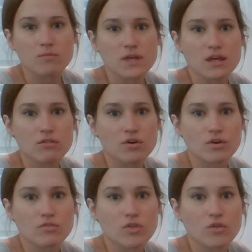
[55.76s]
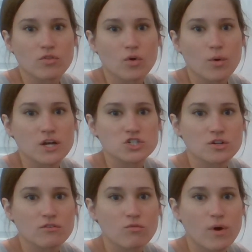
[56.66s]
either the question
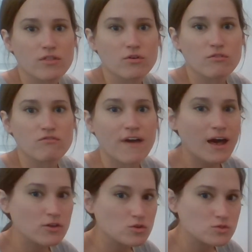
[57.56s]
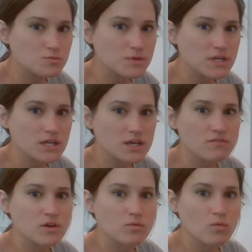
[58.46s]
of whether value is being
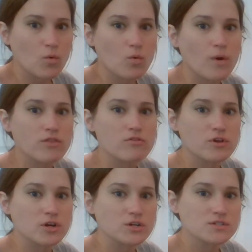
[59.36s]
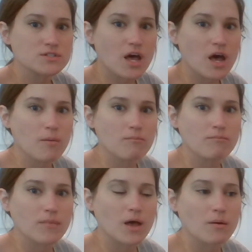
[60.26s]
given or whether there's
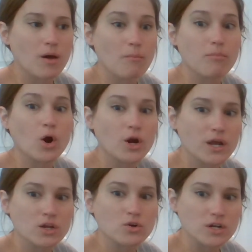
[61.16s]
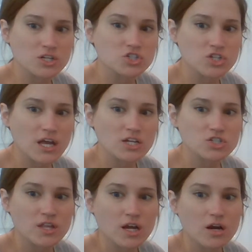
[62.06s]
a bargain or an
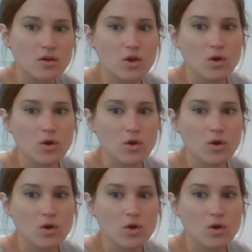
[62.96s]
exchange there,